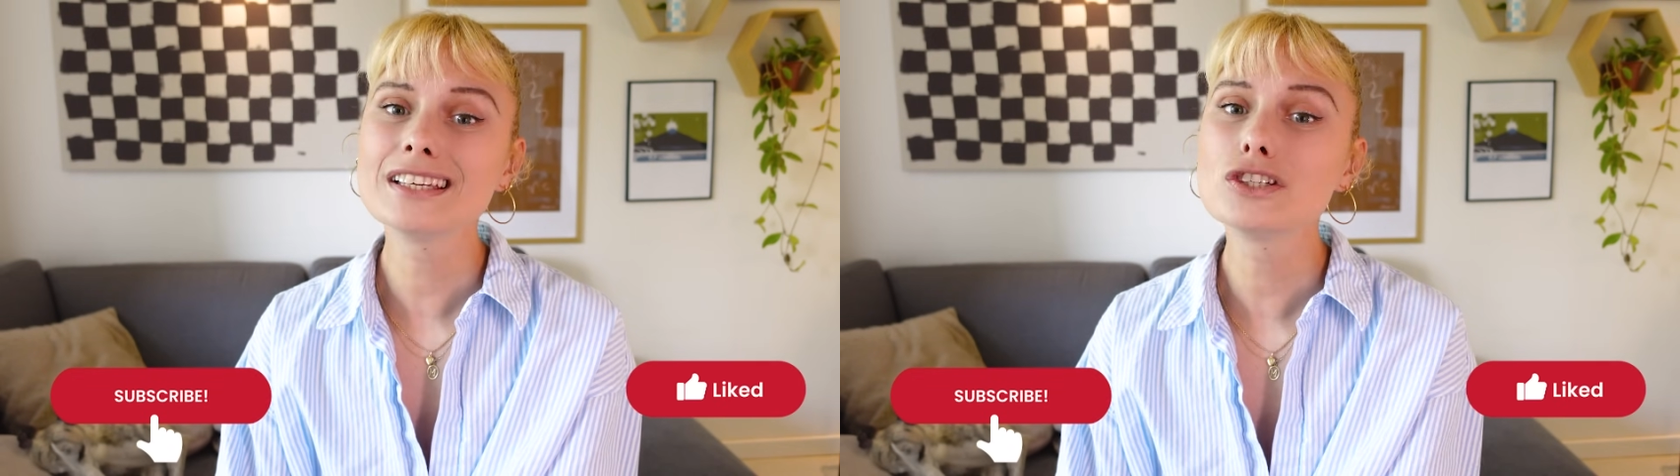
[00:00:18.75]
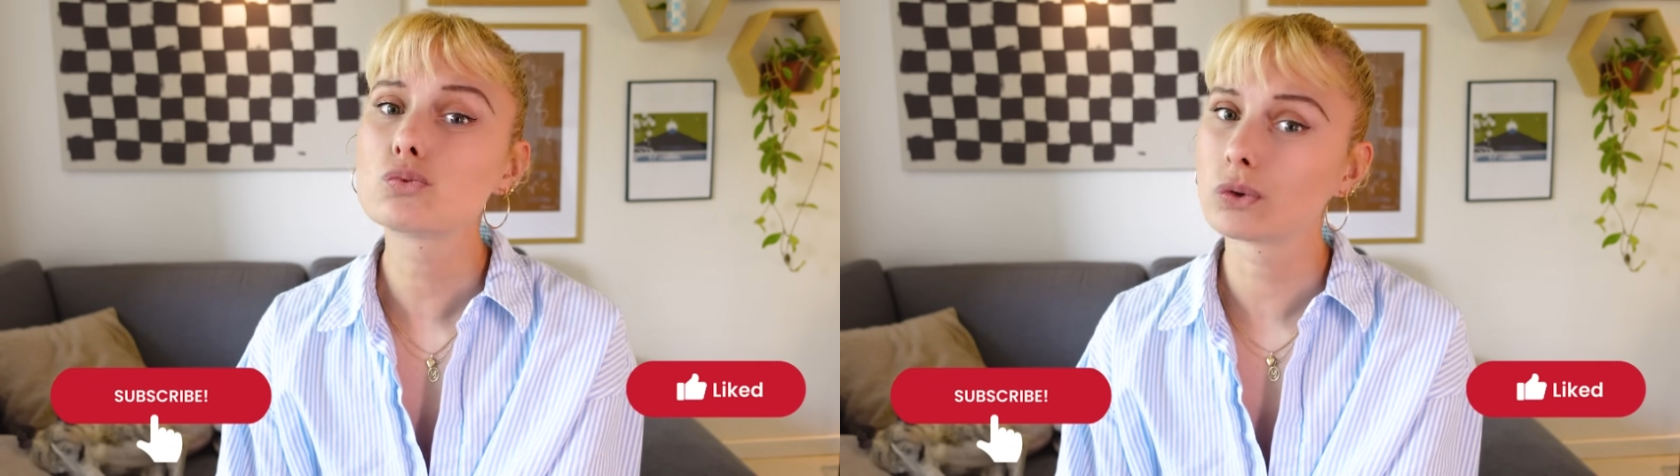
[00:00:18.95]

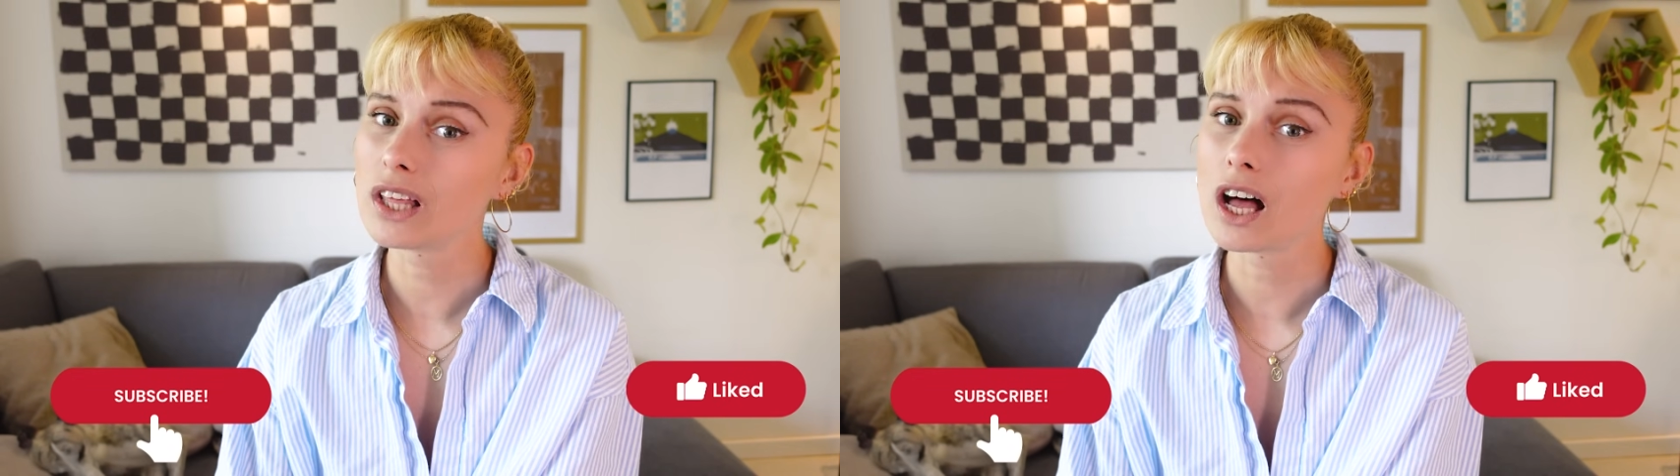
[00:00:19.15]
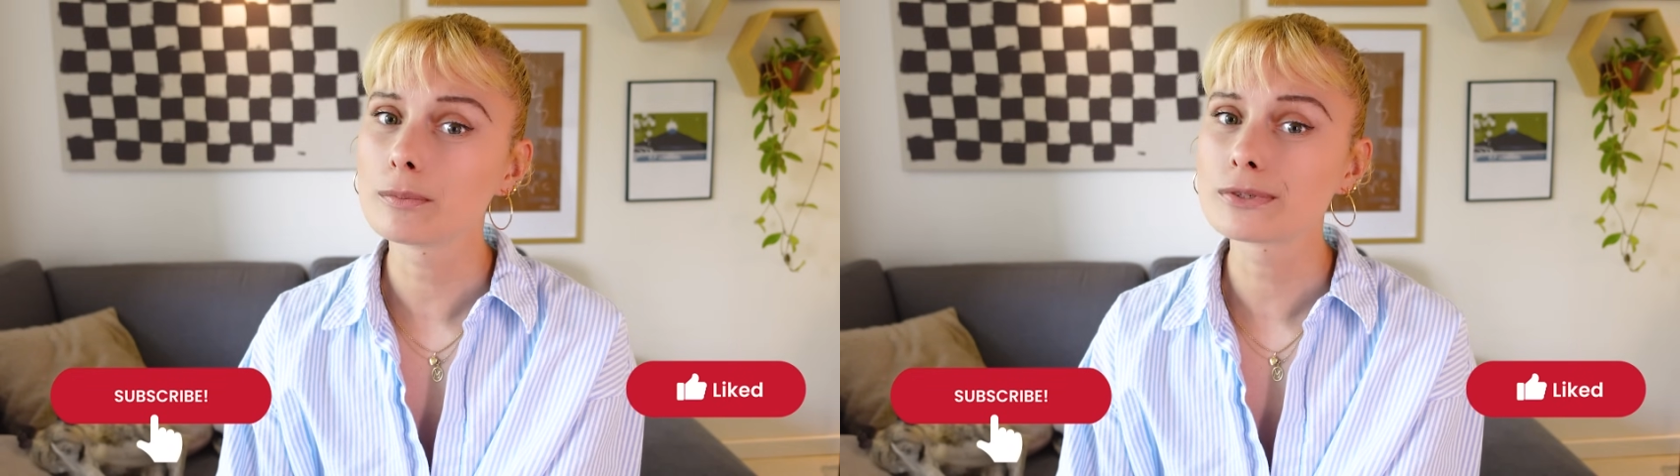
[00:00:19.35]
It really
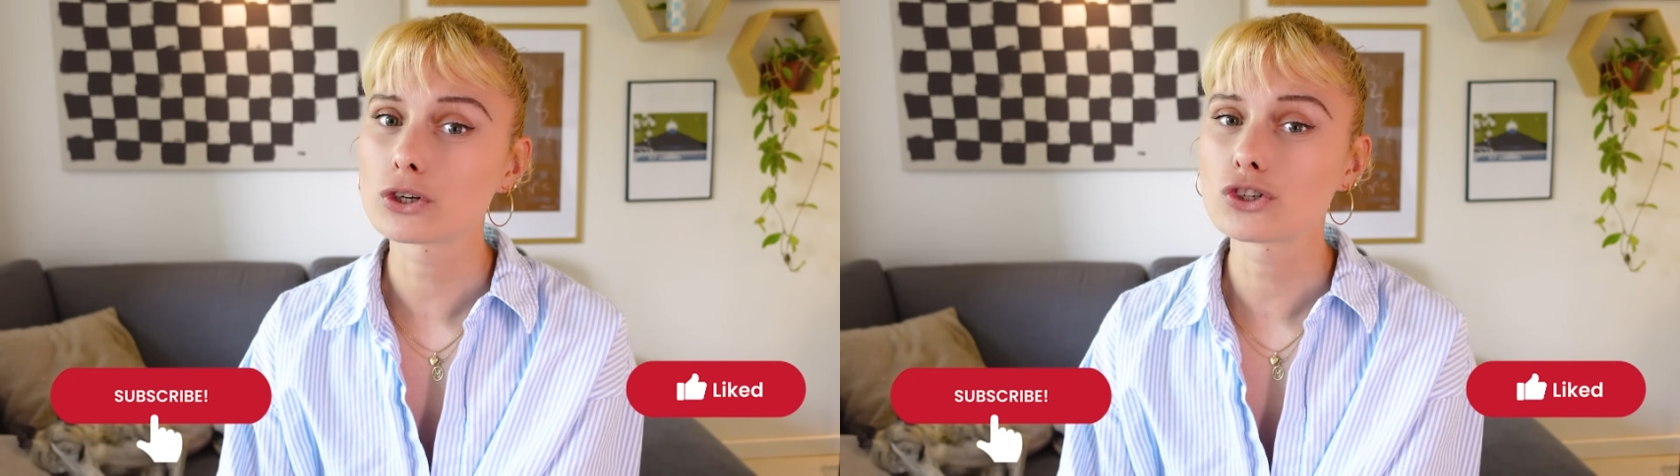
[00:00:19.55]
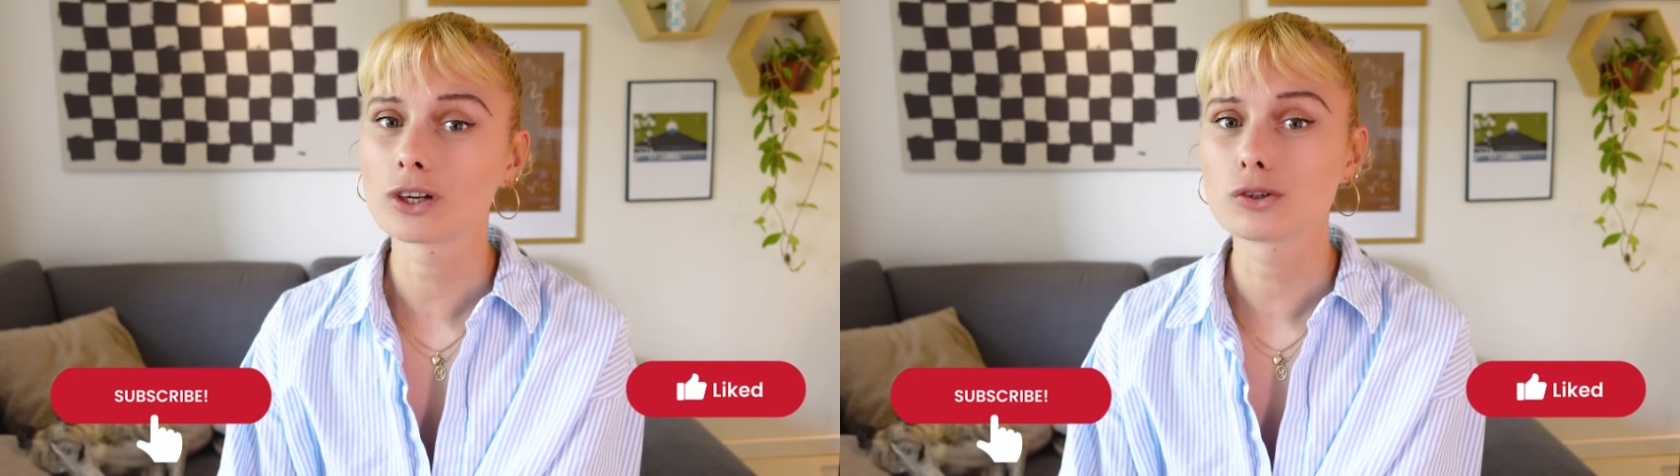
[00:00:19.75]
helps our
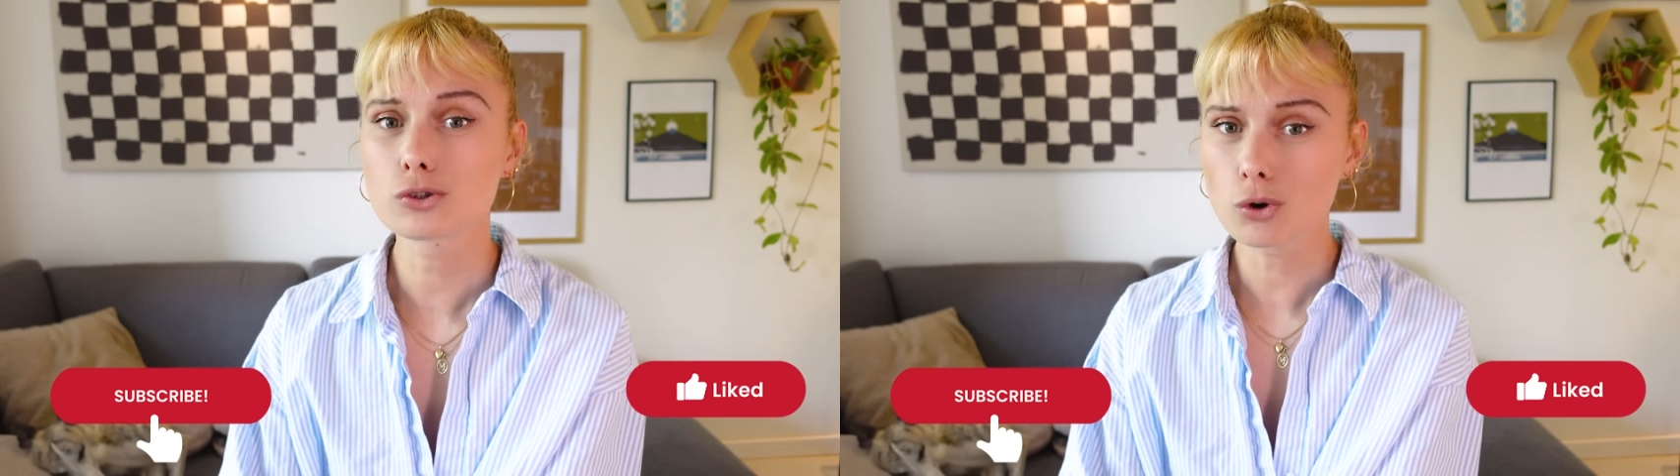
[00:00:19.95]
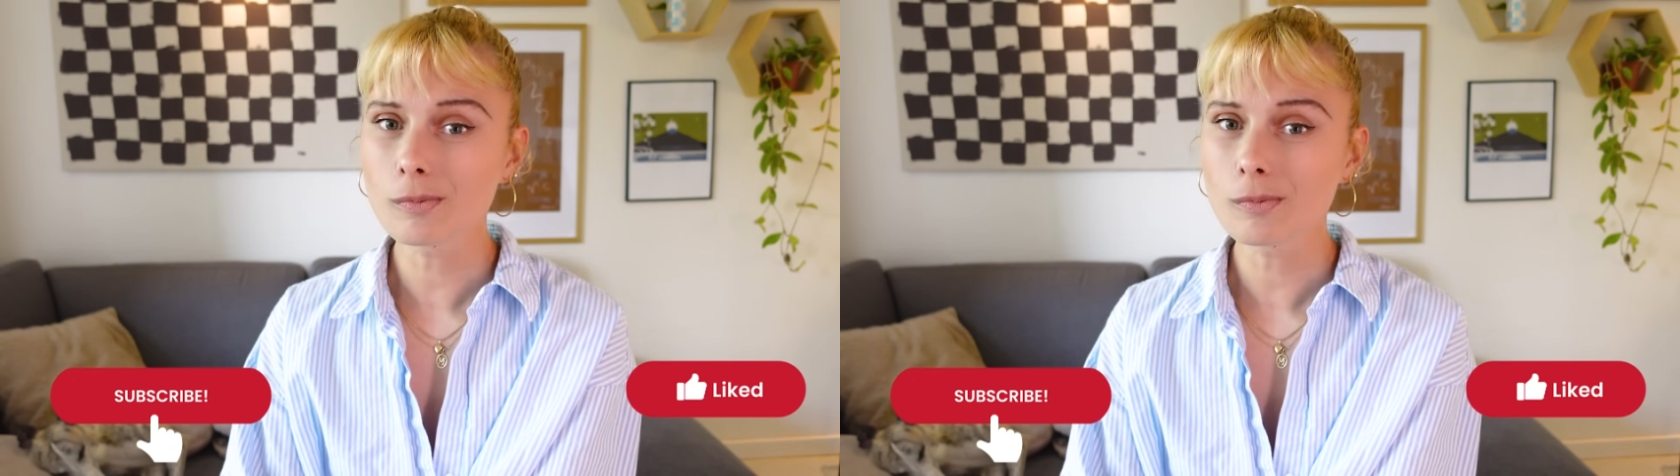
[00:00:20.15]
channel so